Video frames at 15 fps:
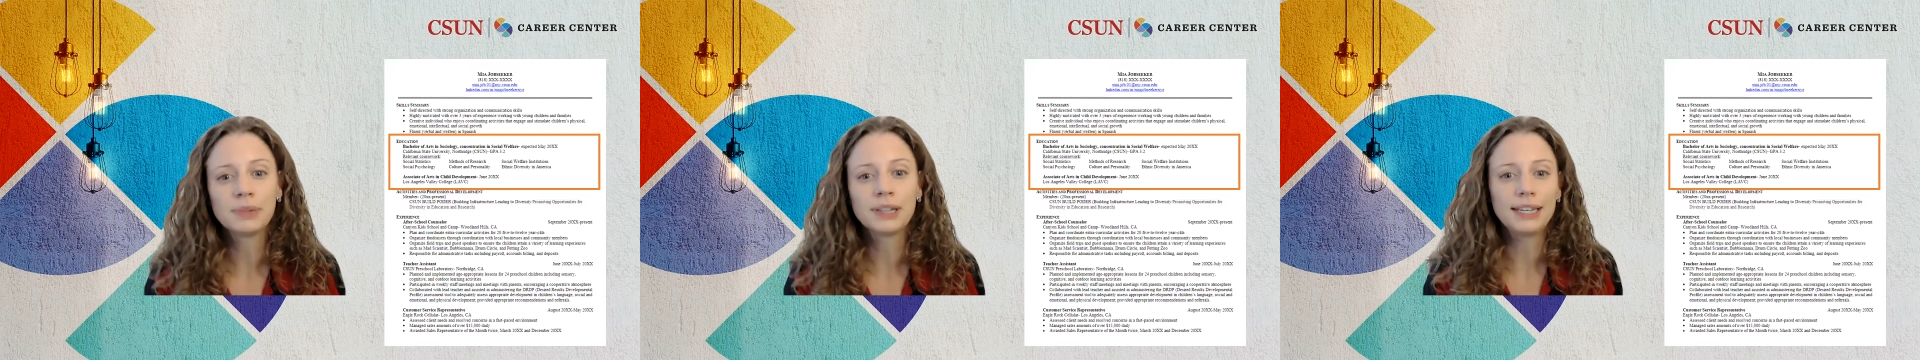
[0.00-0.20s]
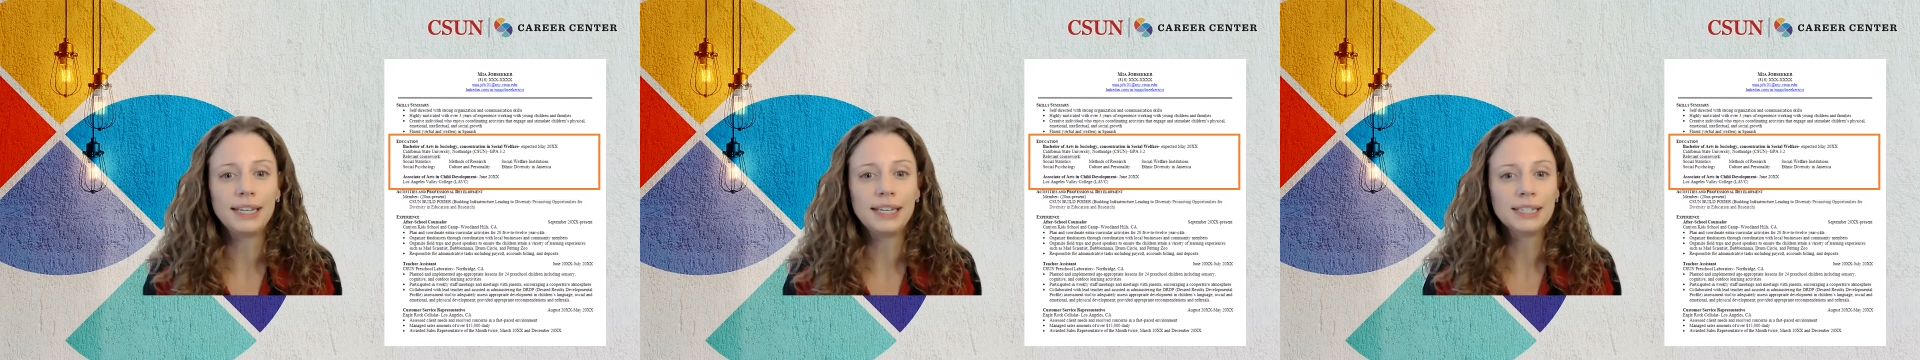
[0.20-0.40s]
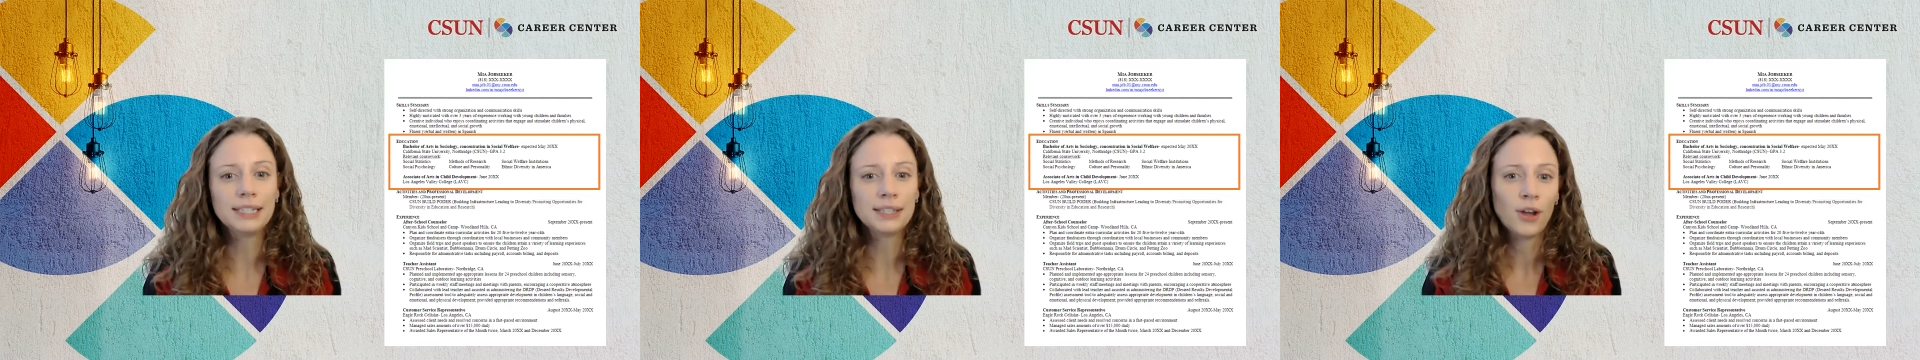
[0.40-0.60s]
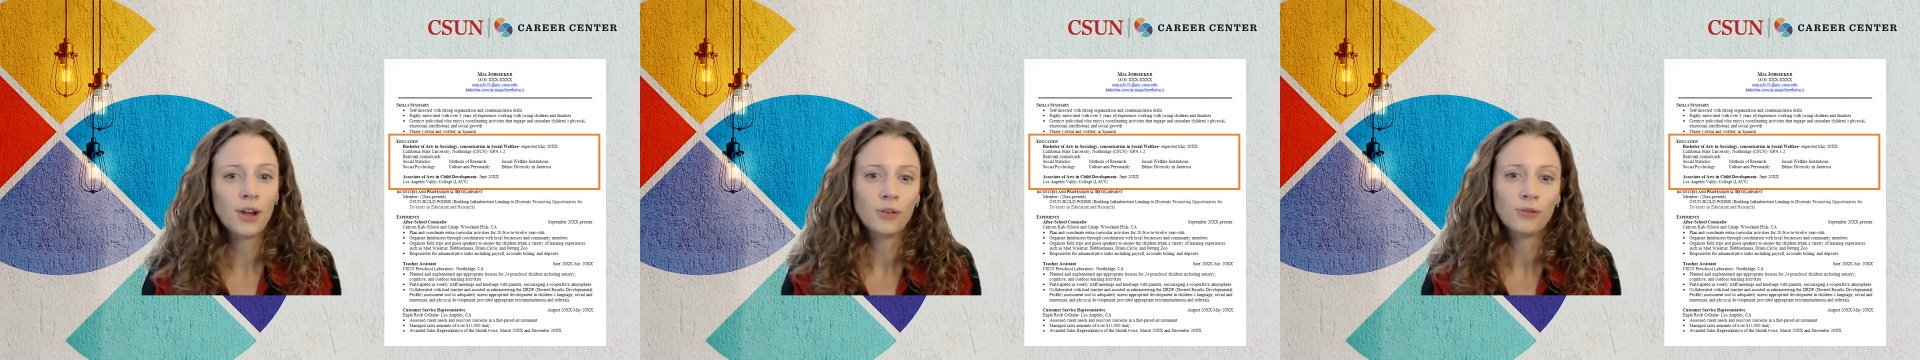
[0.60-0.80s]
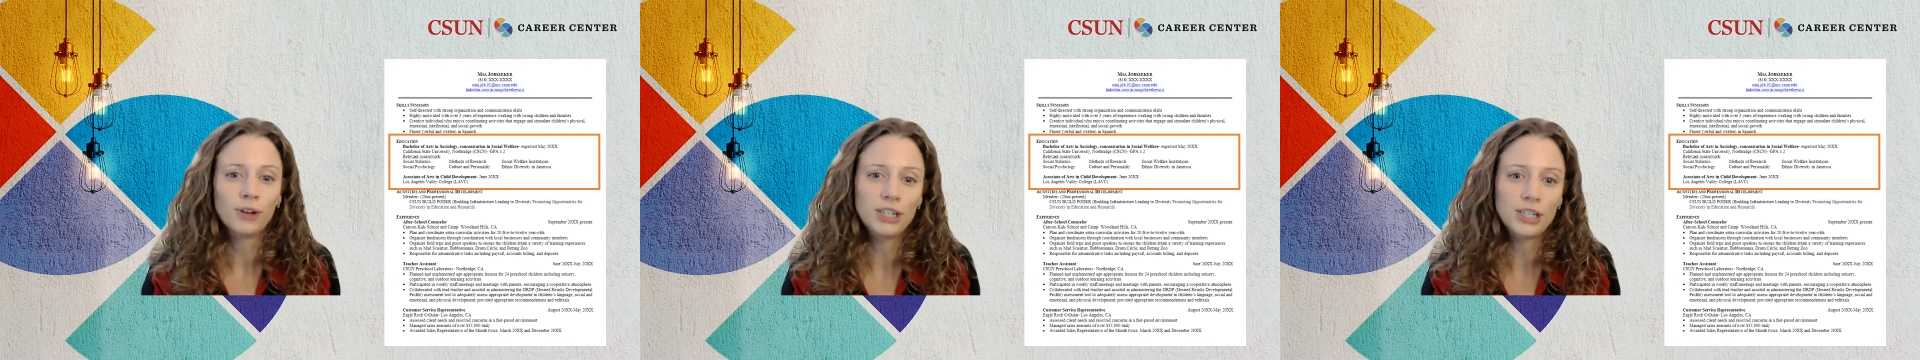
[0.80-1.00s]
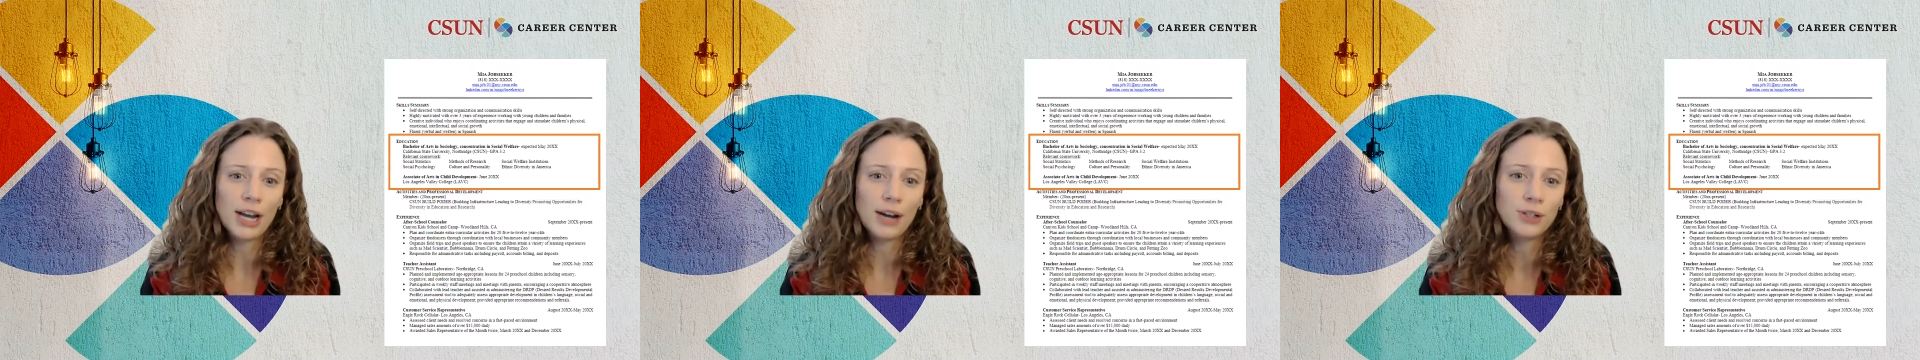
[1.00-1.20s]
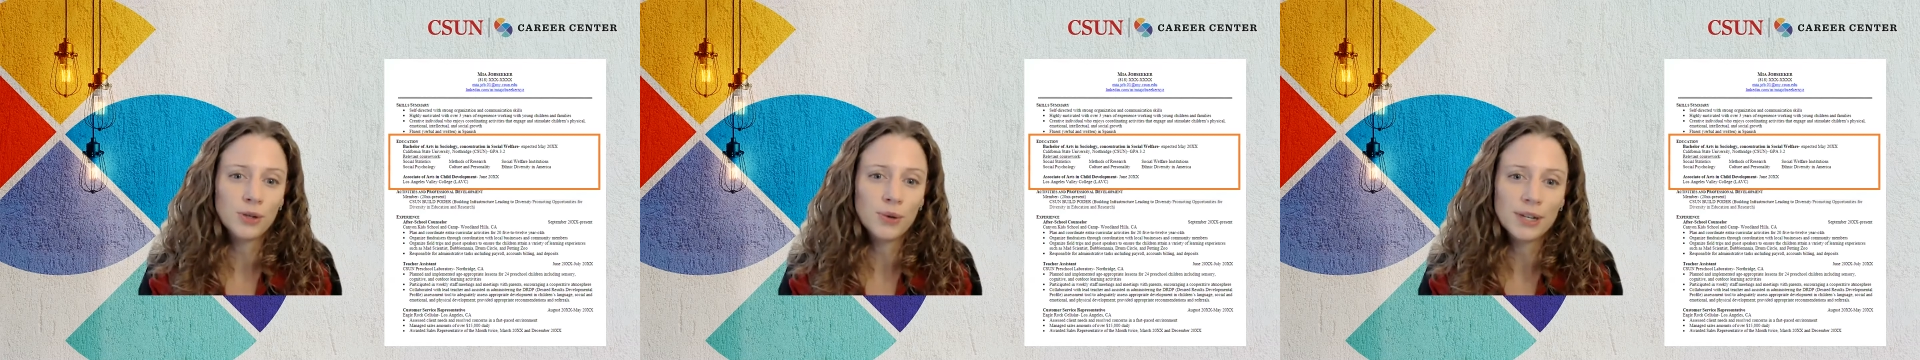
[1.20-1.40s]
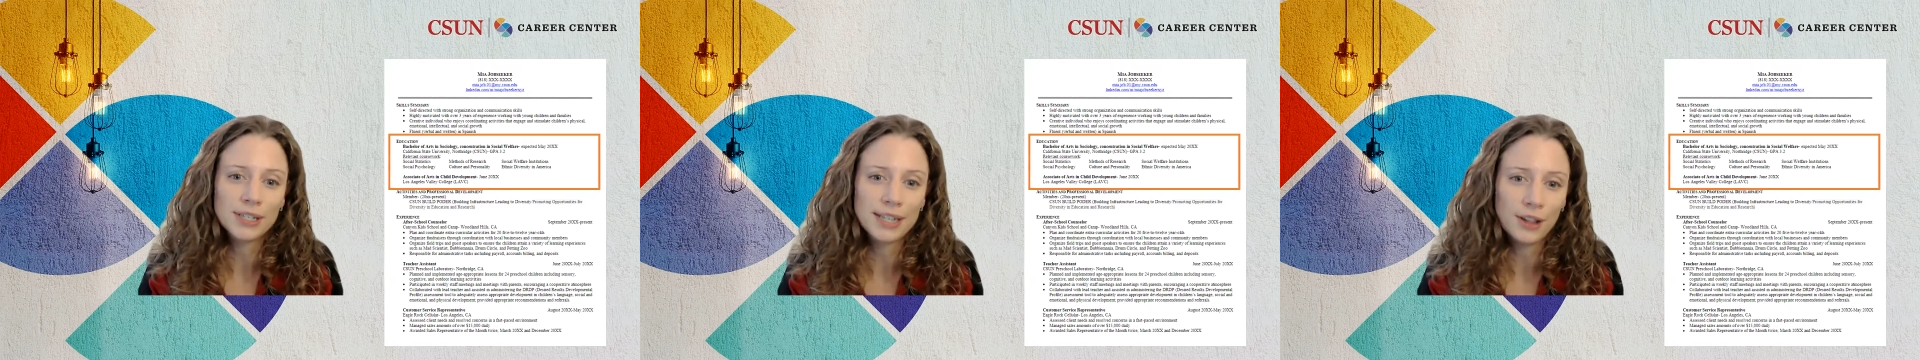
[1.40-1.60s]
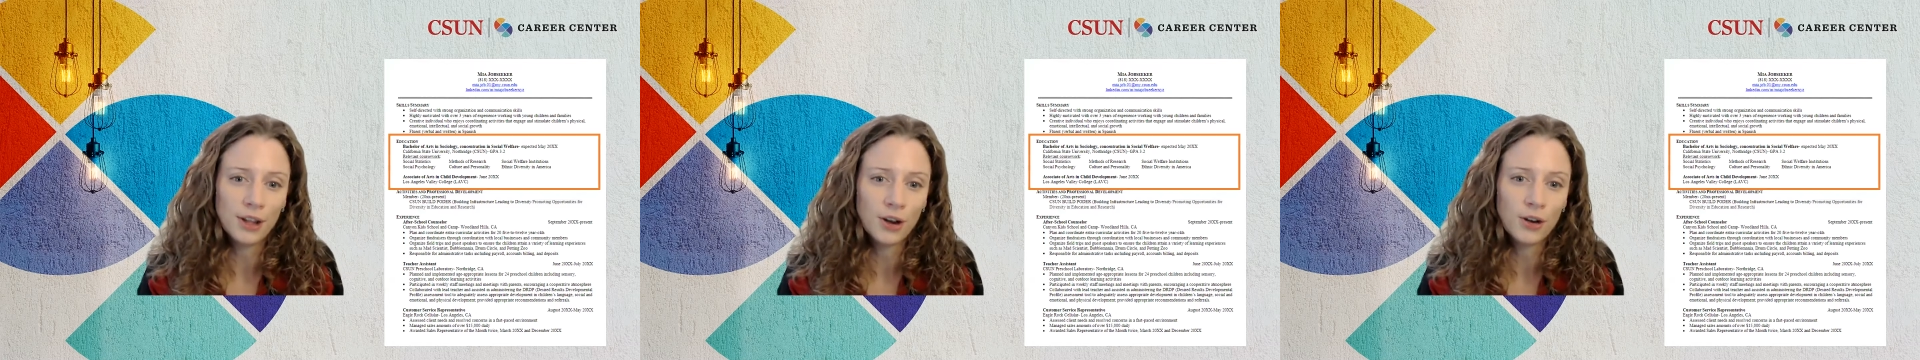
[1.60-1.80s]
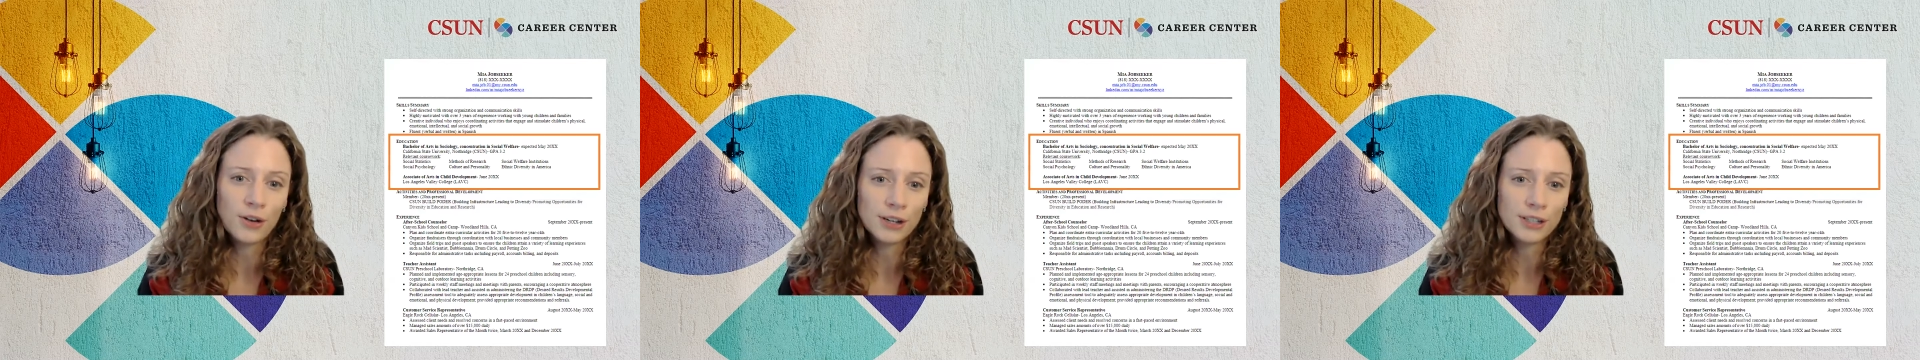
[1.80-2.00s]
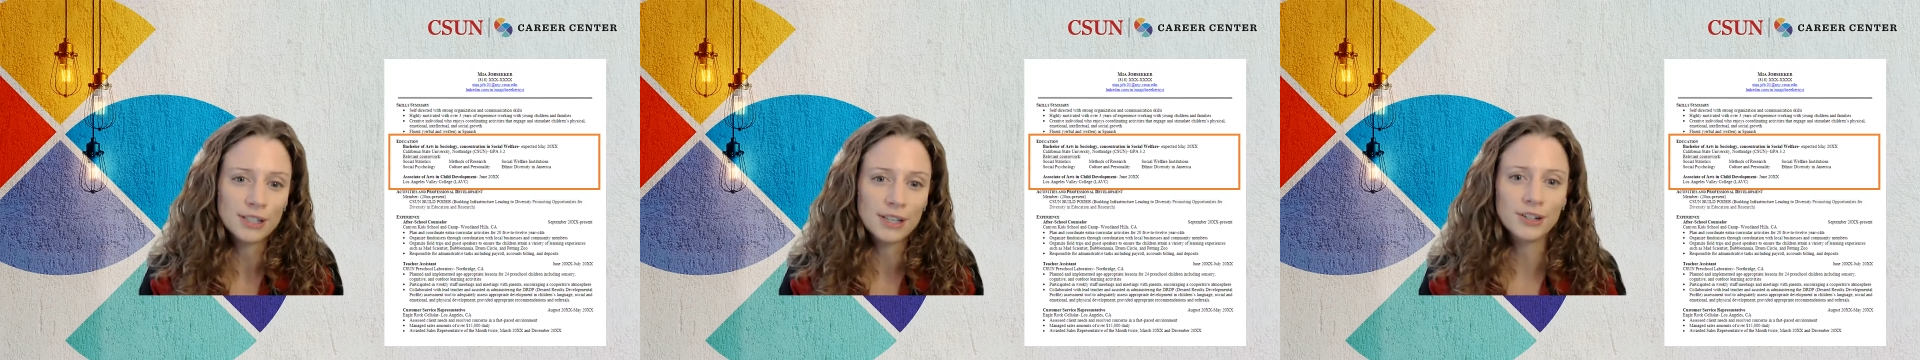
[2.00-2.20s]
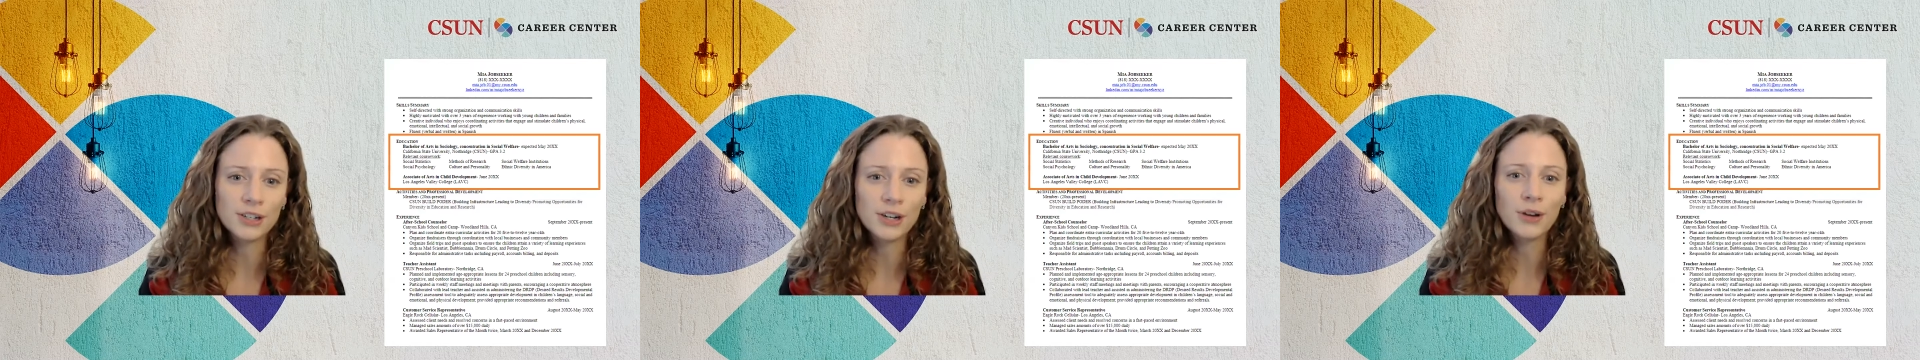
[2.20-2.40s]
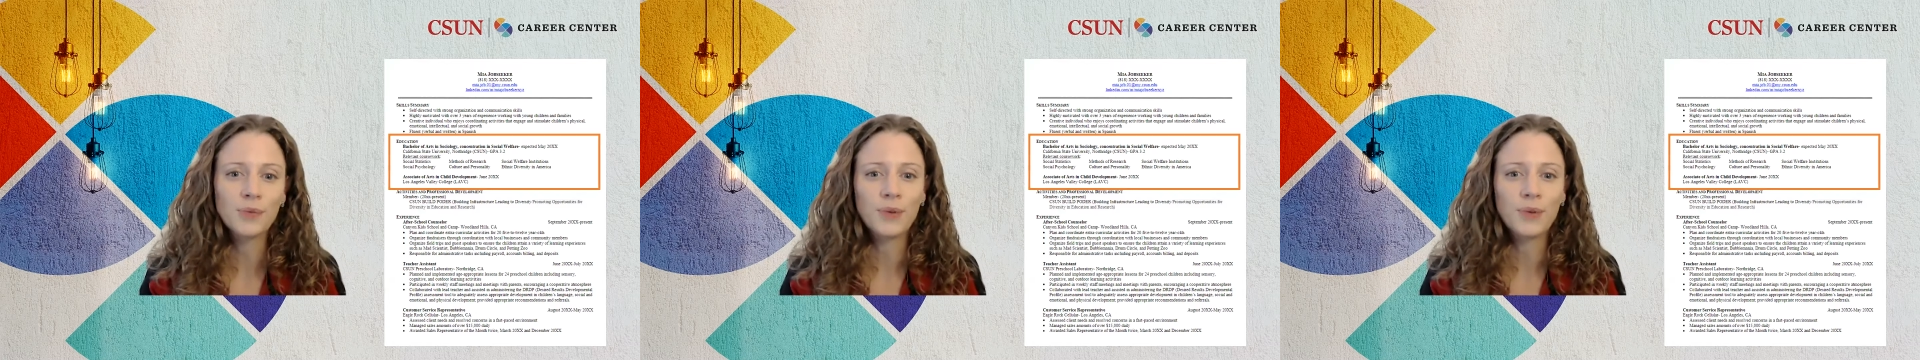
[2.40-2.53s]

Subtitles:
please reach out to us at the Career Center.